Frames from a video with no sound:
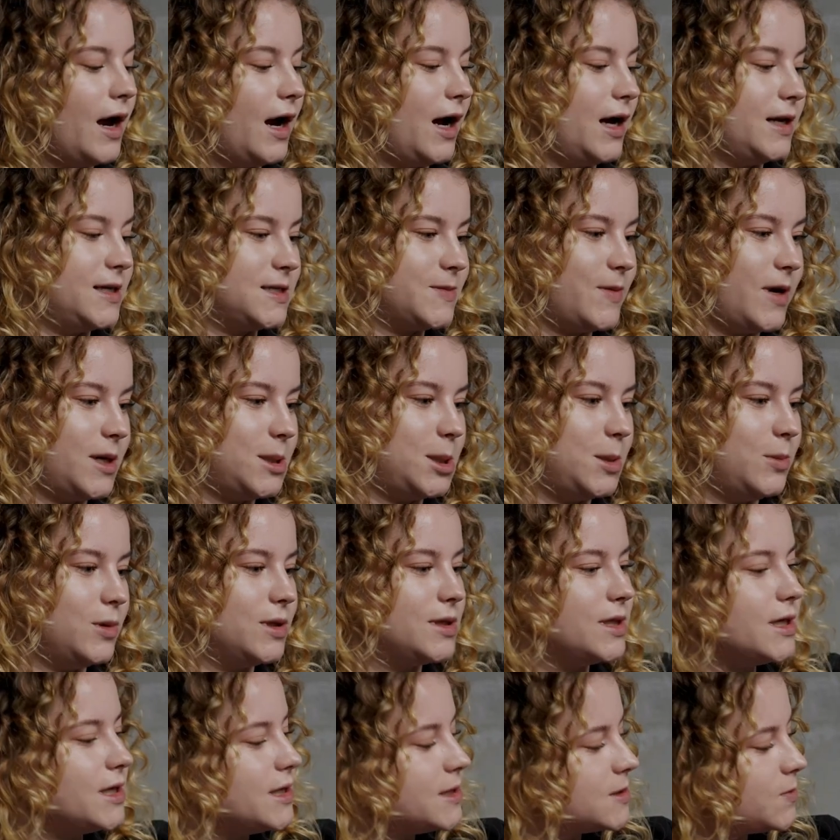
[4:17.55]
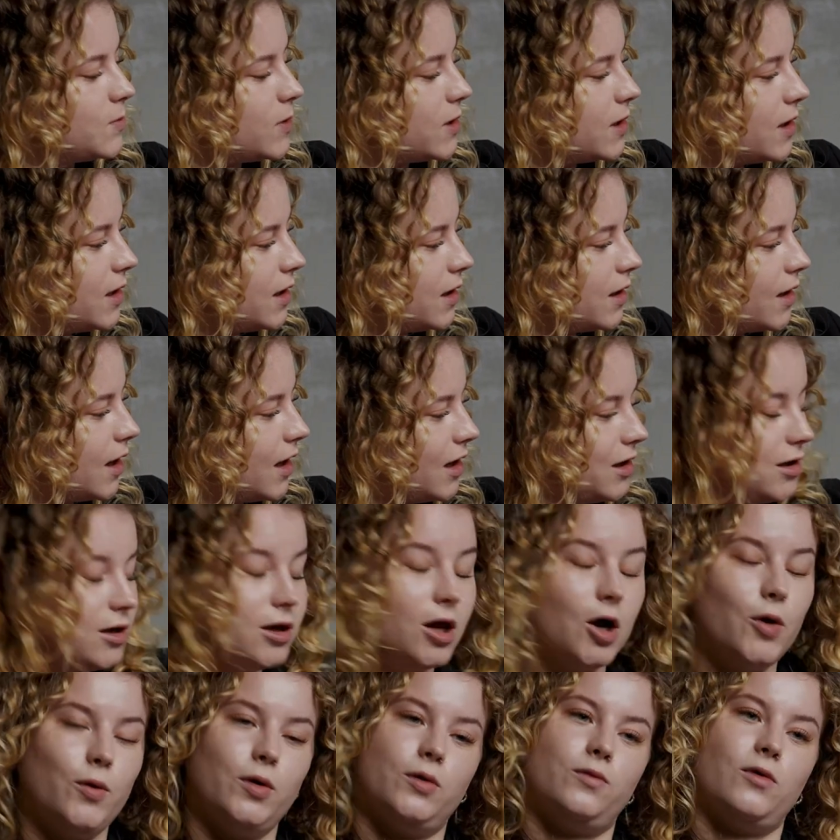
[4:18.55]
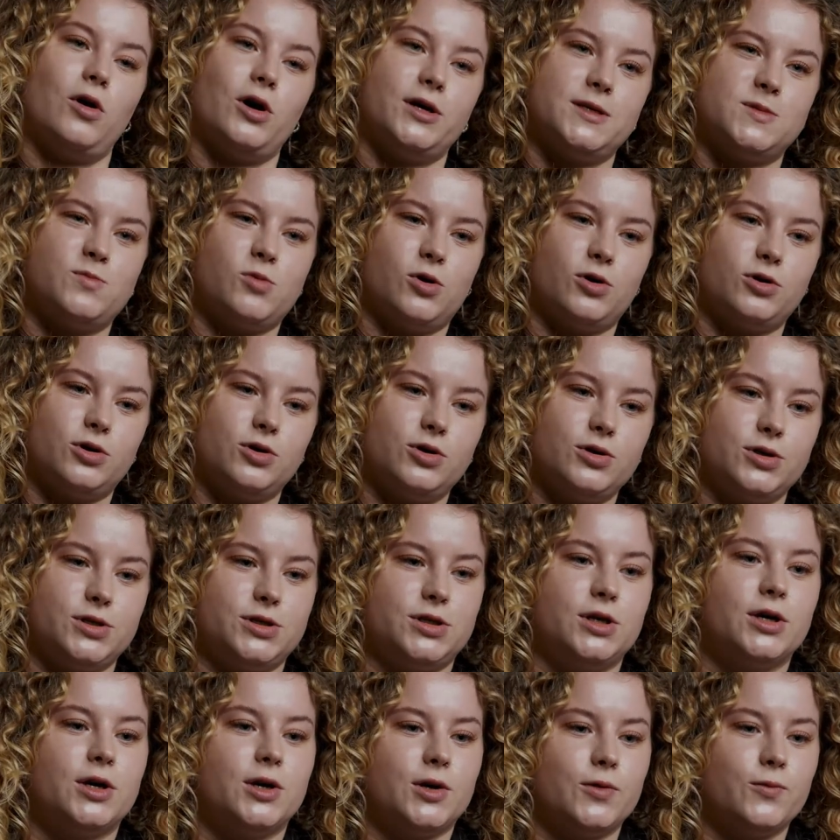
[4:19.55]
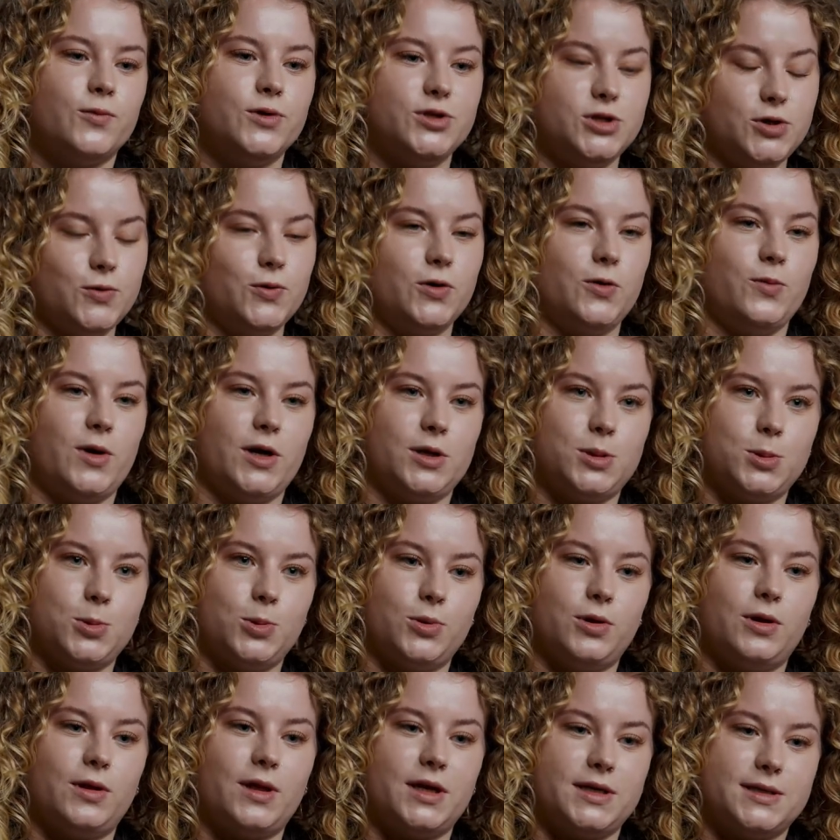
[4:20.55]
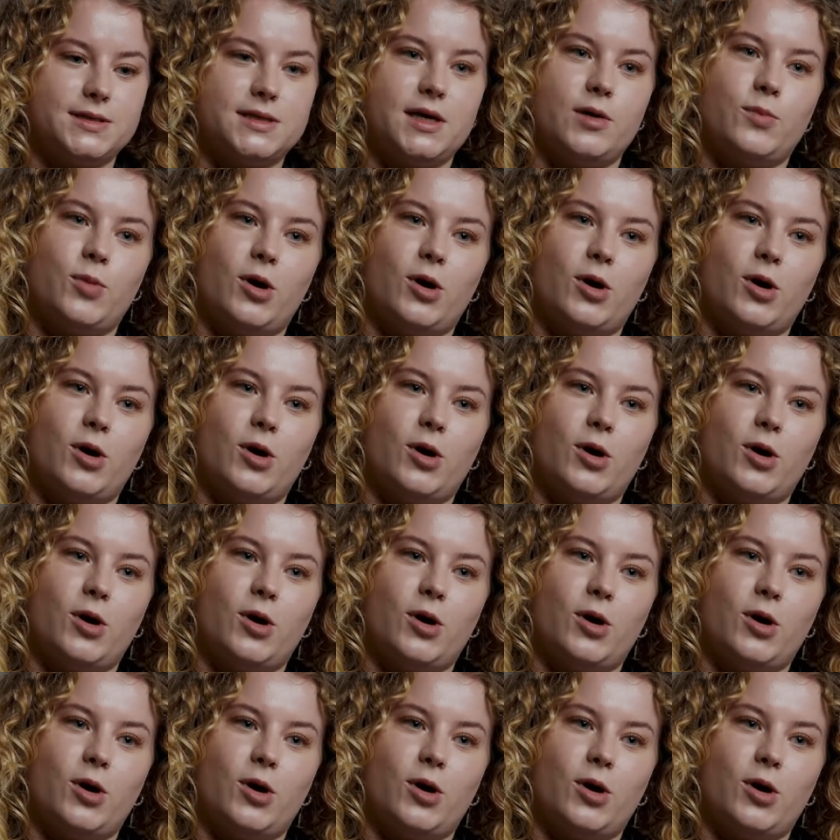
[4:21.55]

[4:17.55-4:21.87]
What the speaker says: And especially with these being a lower rise product, we do want to make sure that they sit